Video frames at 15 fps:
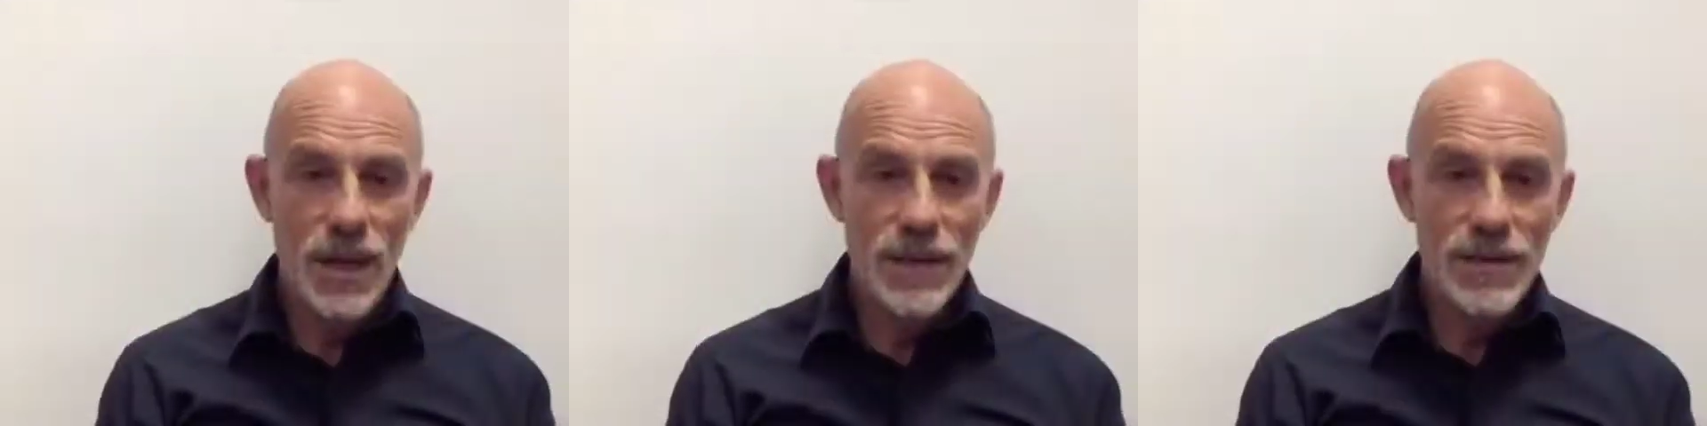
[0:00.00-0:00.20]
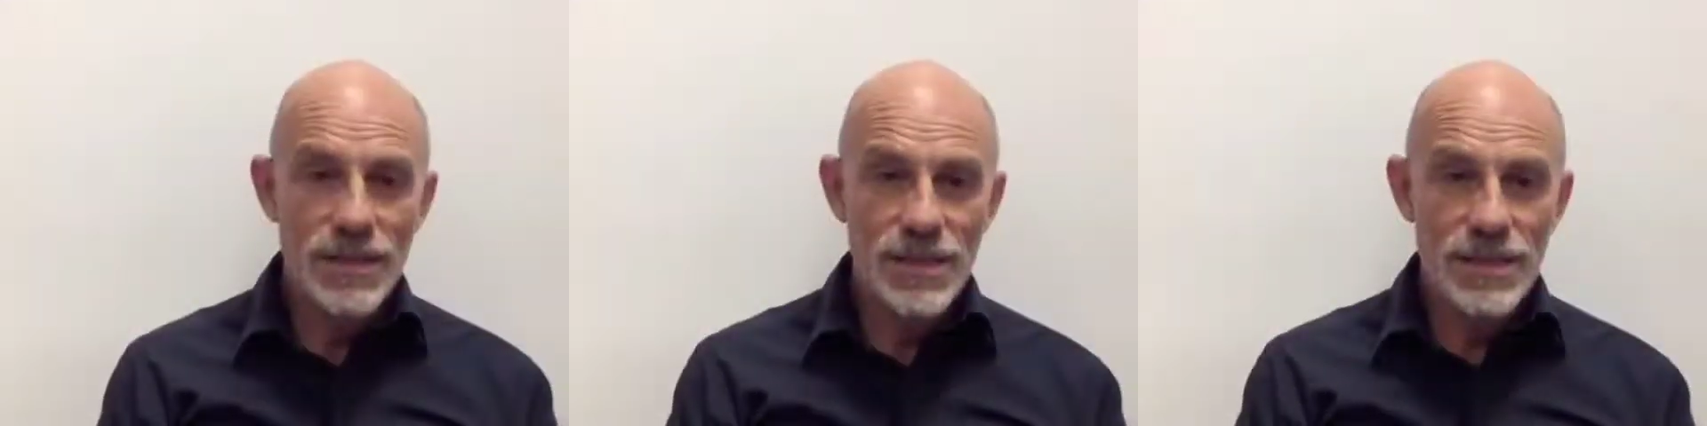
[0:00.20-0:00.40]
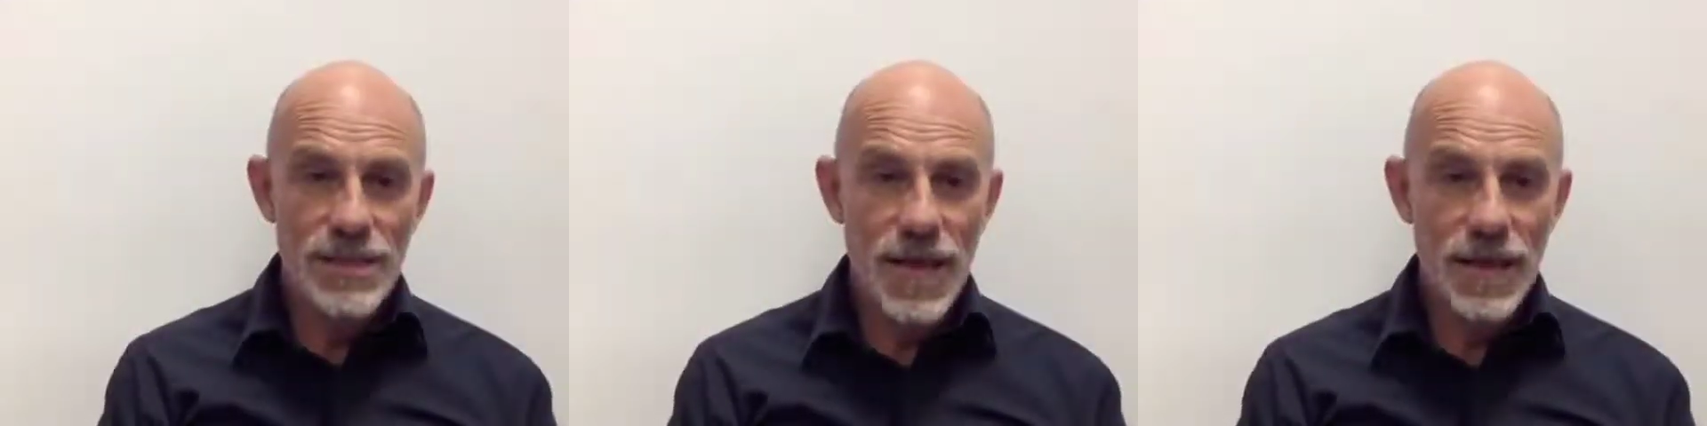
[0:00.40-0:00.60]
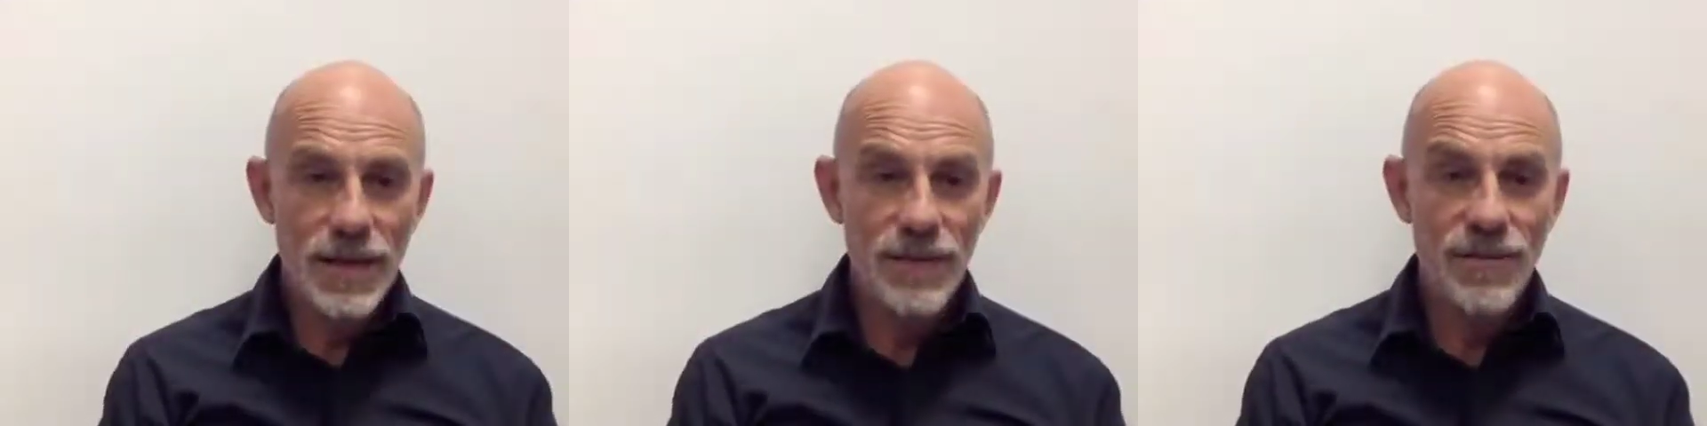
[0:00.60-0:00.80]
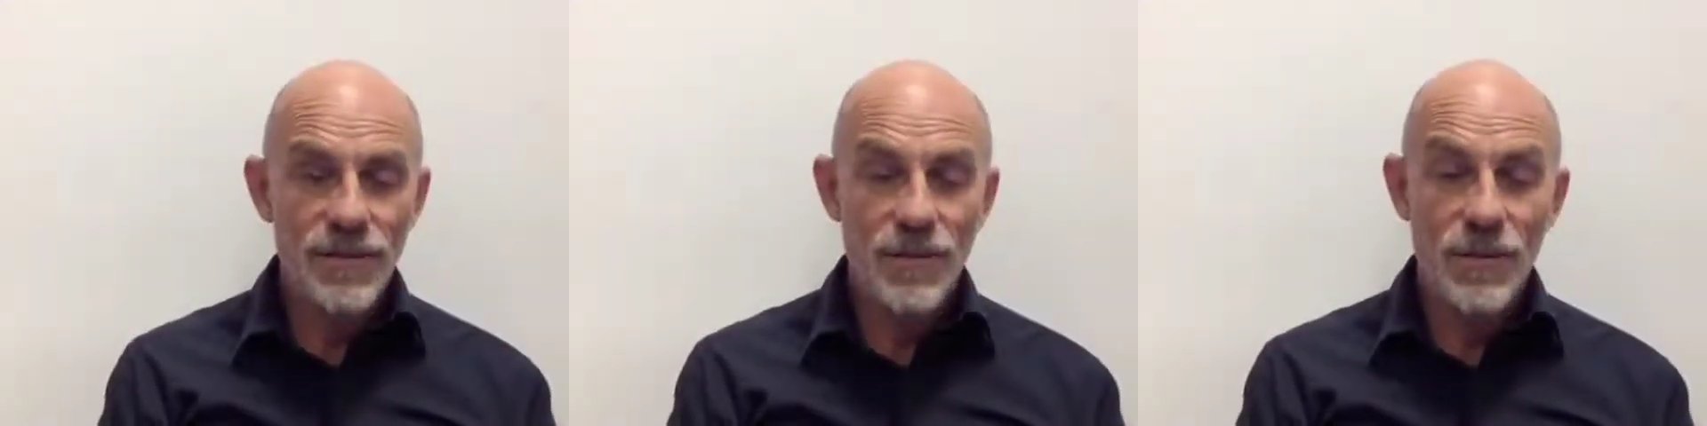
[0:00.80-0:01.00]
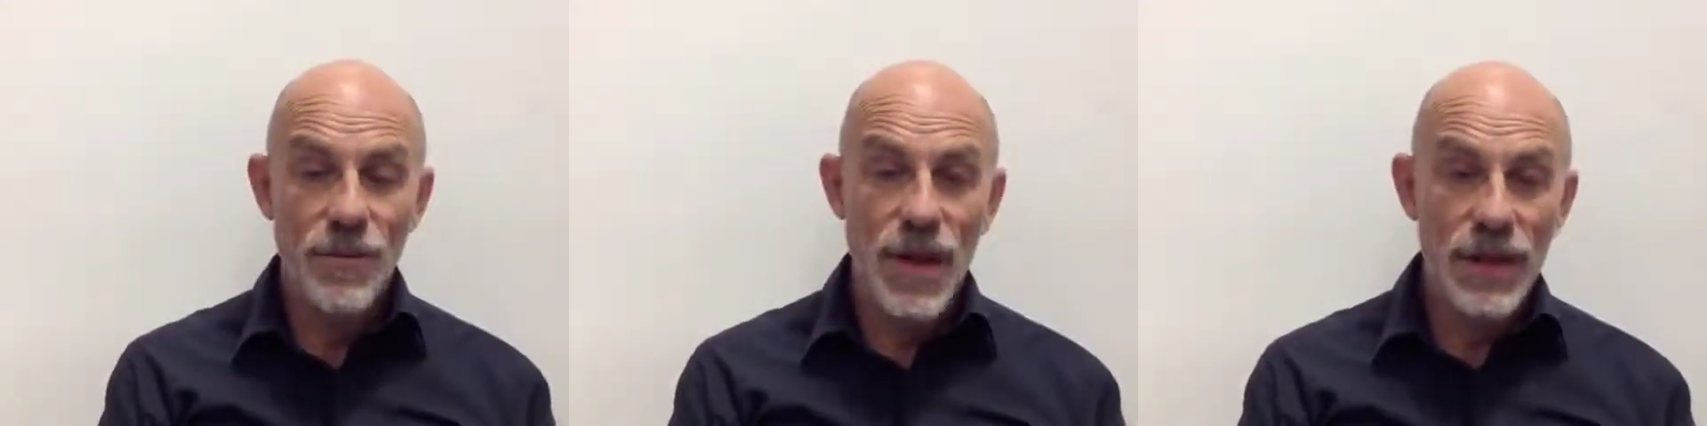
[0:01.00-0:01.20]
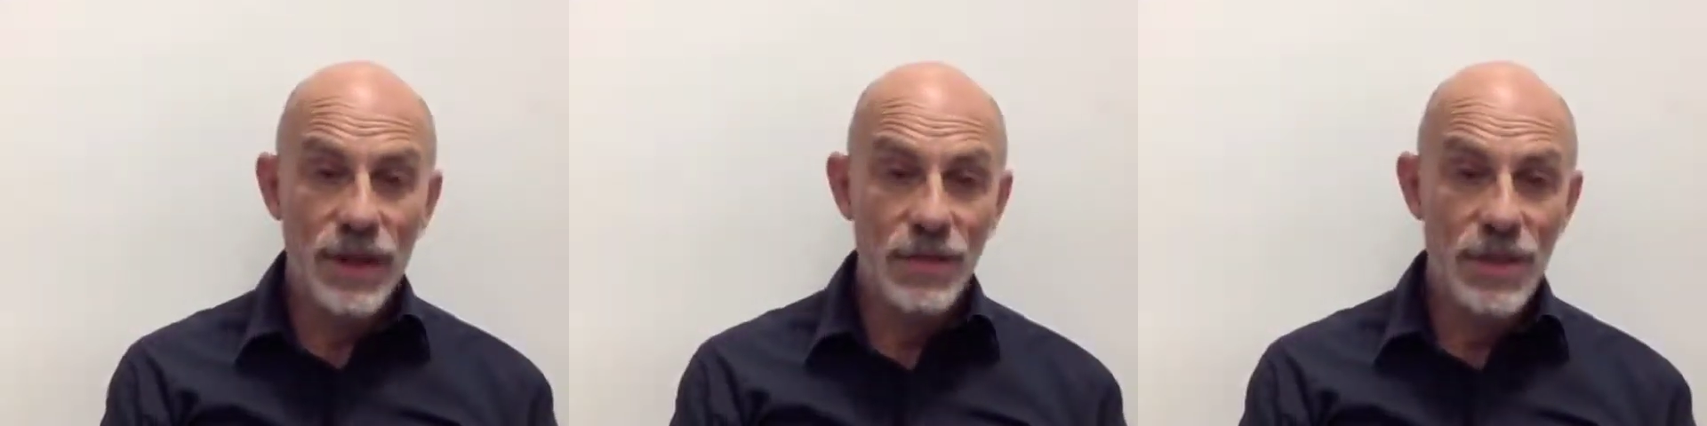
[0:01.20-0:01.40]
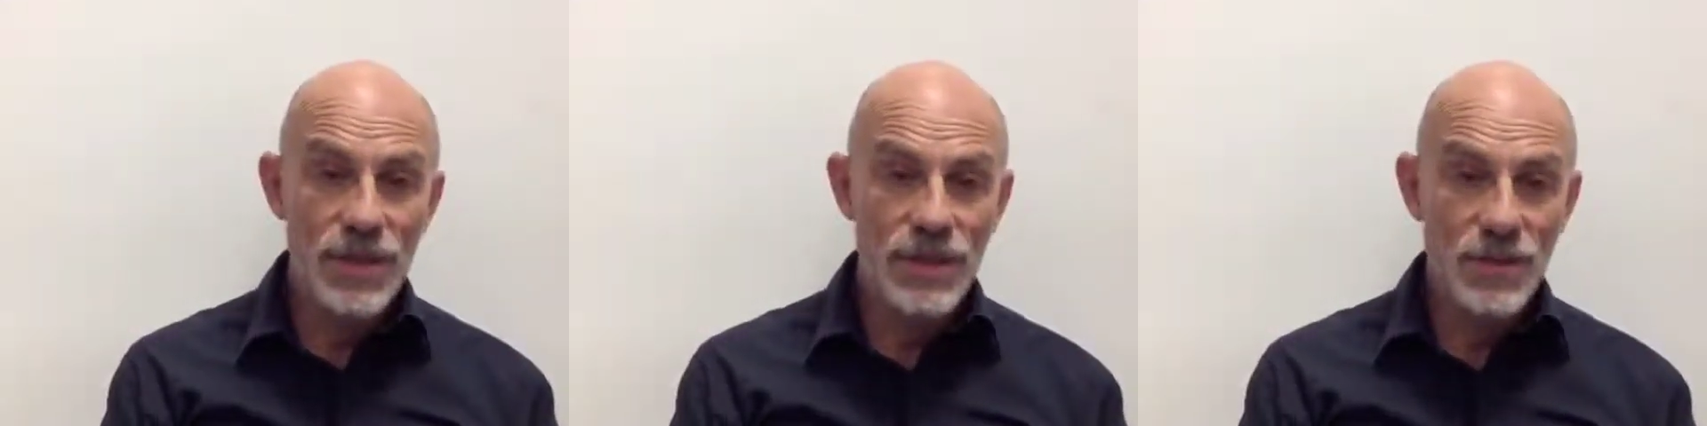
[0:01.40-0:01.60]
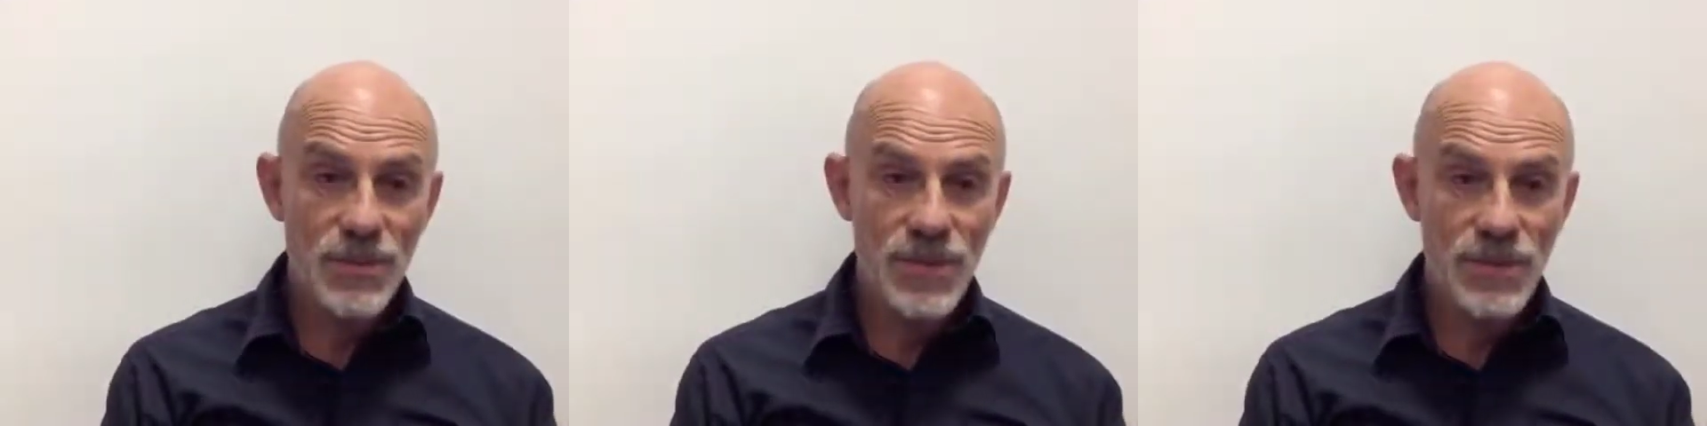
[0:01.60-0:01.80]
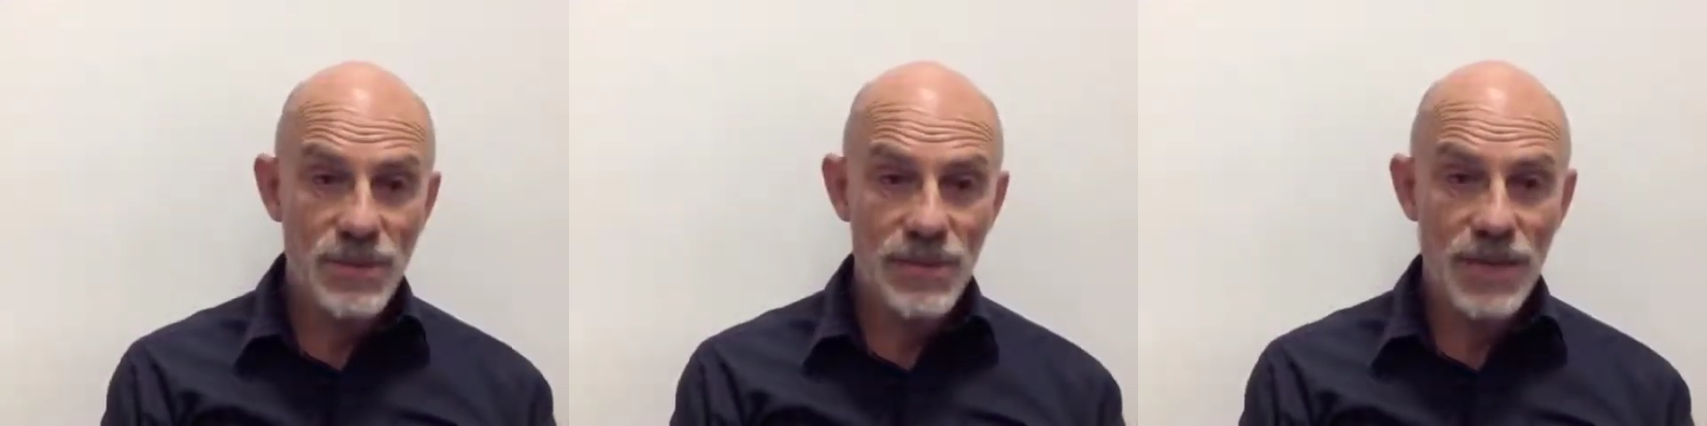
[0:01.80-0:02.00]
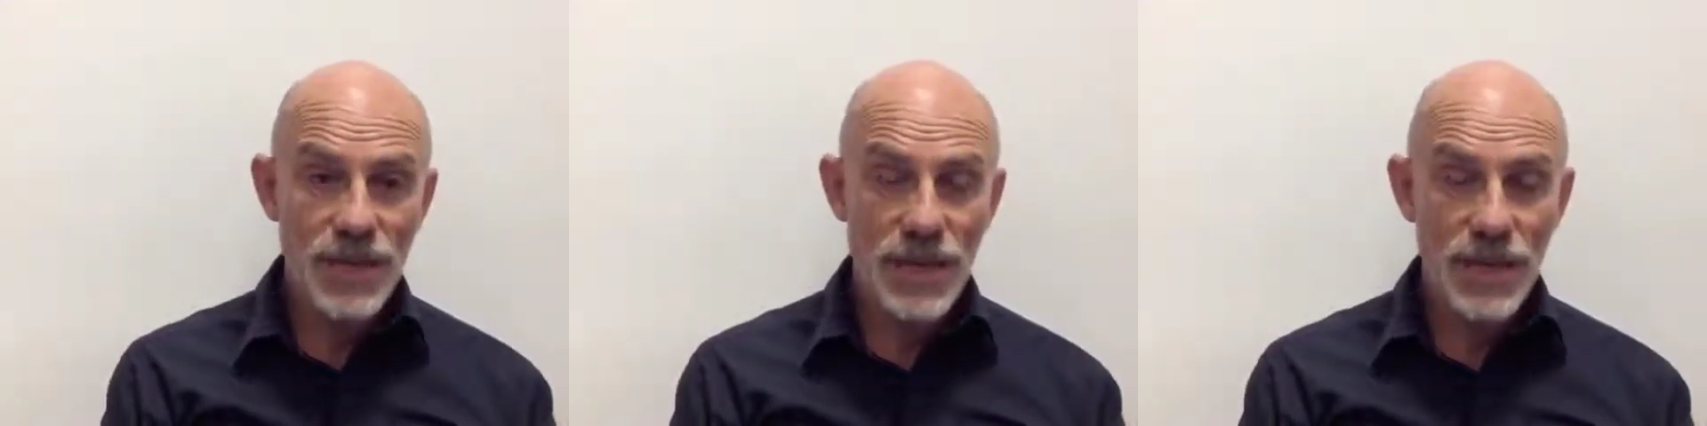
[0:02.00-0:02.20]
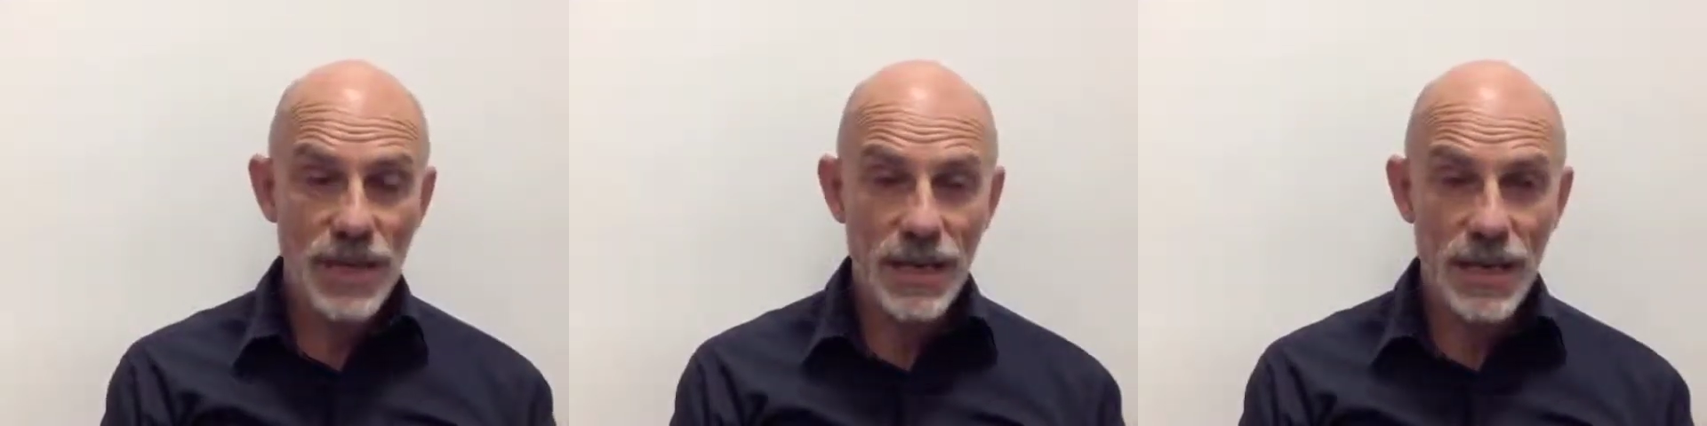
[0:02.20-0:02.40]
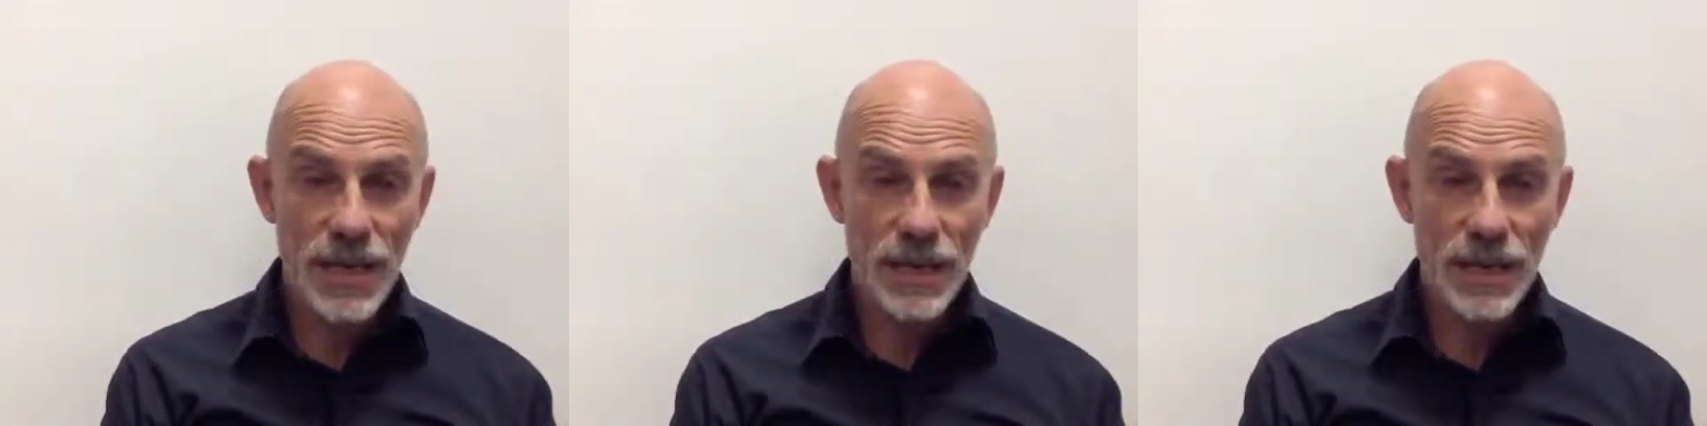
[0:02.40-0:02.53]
this is Alan from Acupuncture Brisbane and